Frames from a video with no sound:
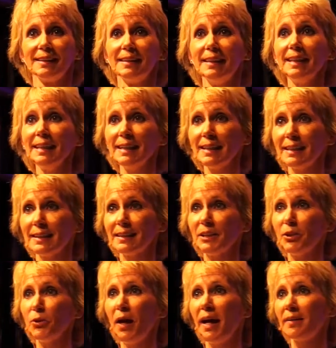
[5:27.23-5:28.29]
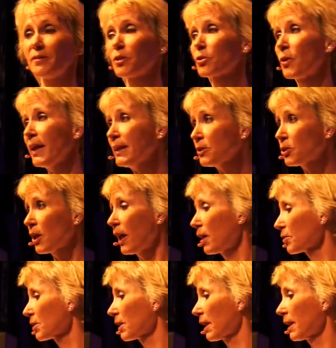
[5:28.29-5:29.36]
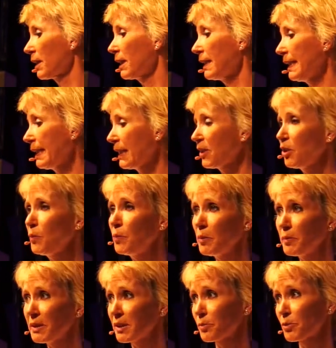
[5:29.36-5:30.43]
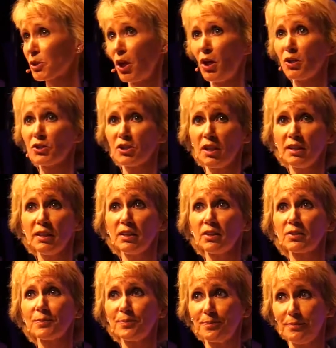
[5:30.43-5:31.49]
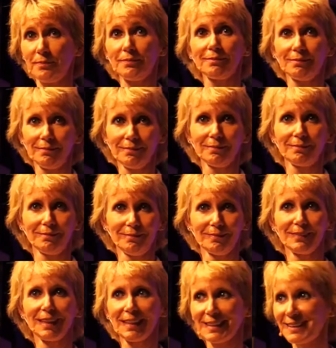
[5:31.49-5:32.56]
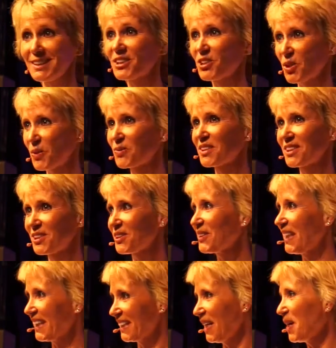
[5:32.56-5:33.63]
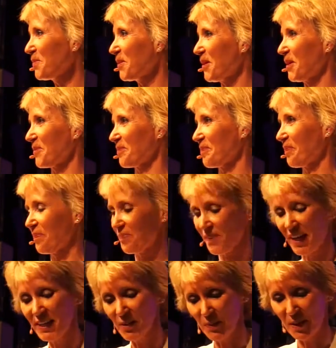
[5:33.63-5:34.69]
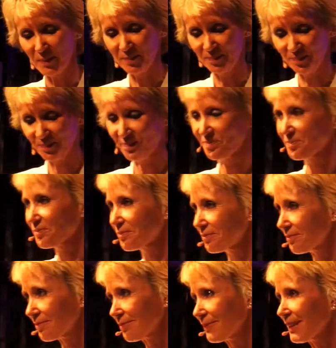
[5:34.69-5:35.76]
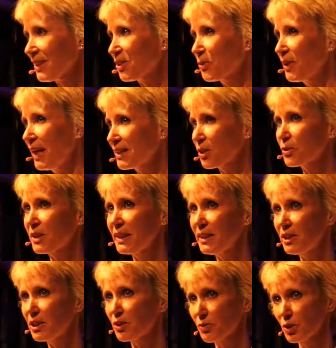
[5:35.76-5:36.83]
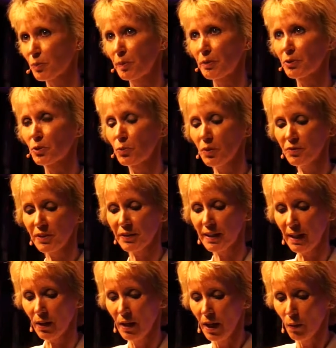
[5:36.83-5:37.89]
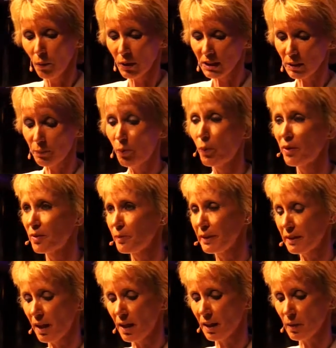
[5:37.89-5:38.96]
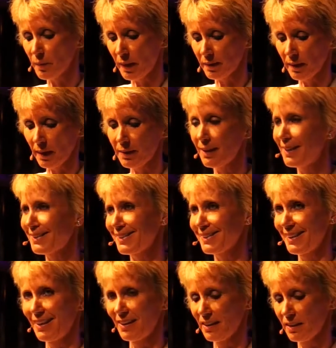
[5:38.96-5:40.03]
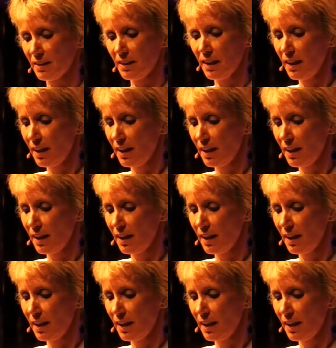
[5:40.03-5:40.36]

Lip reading: Then you have your grandchild say, honey, can you put me some songs on here? Because this serves as just like an iPod. Anyway, so it has our teachings for spiritual warfare. Now, what's the point of me talking about that? Not to sell it.